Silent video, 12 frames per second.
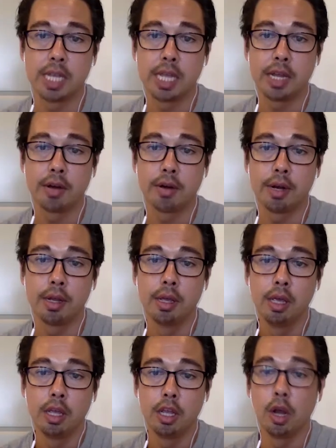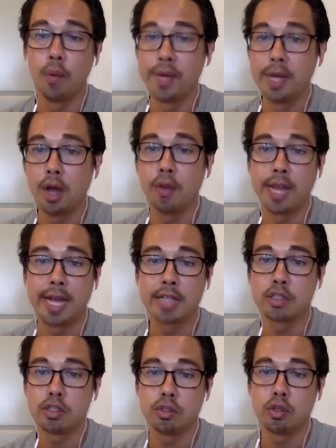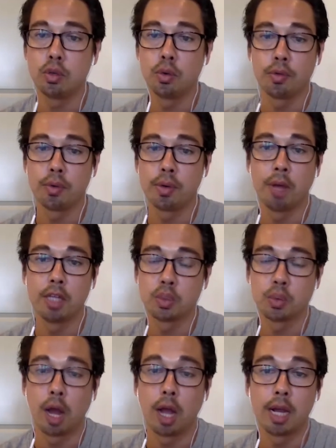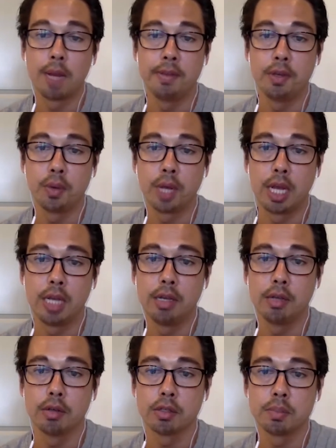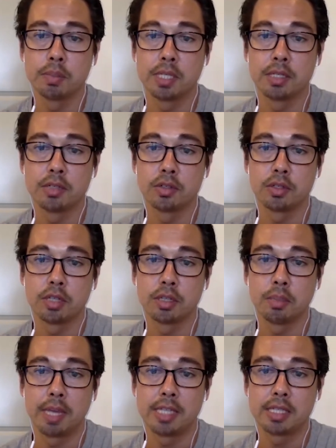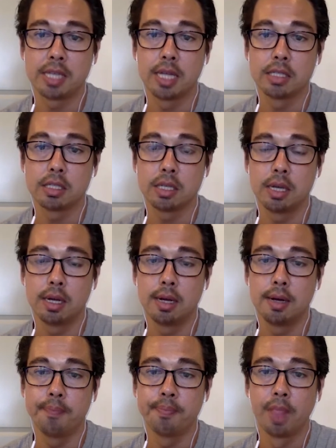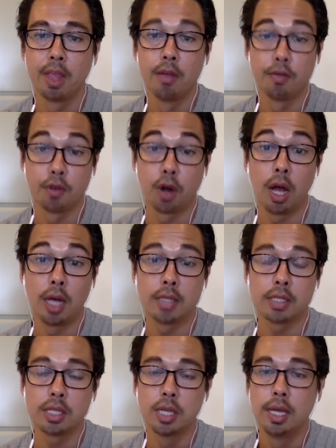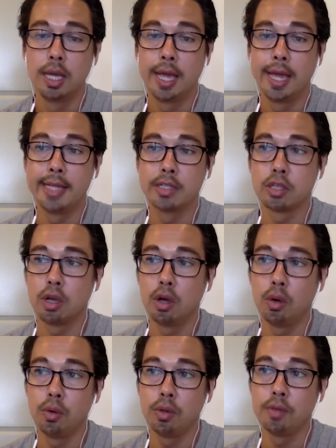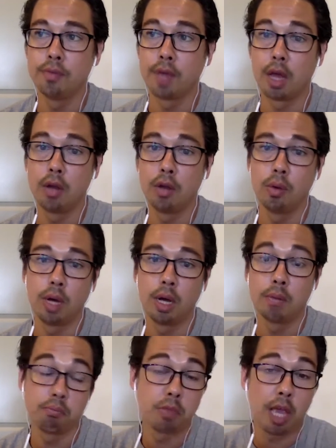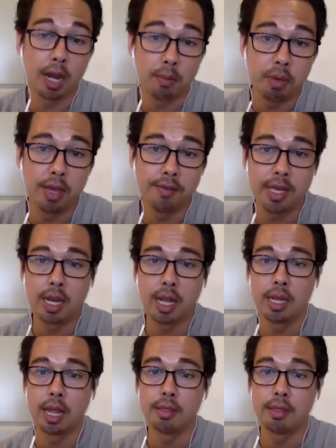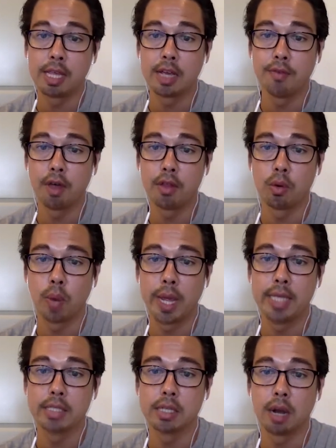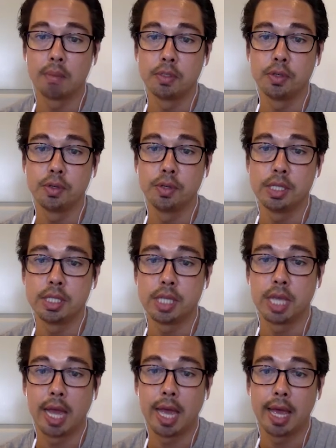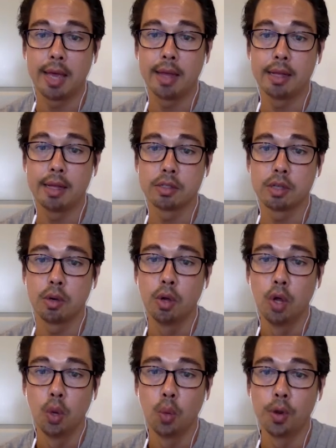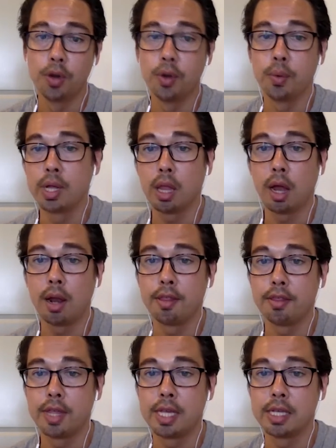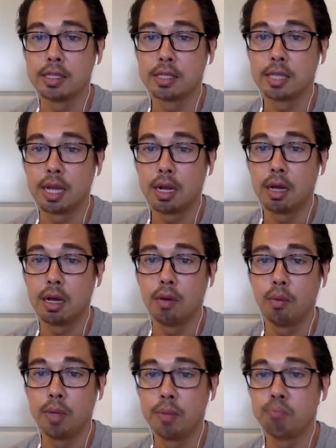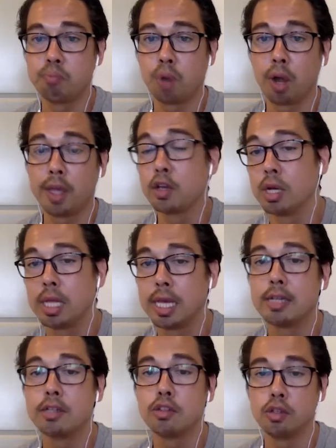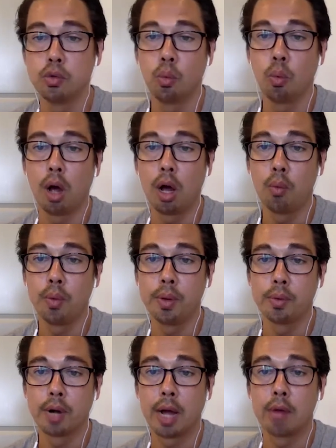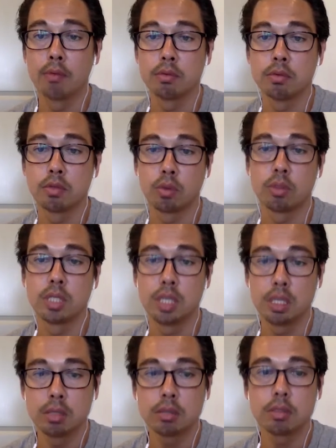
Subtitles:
here. And, you know, we know the next 2 or 3 months, we're not going to be doing any deals because it just doesn't make sense for us. And so you've got to kind of pivot and think of other ways and opportunities to get ahead. And so we're doing a lot of the things that we probably couldn't get to while we were out sourcing deals.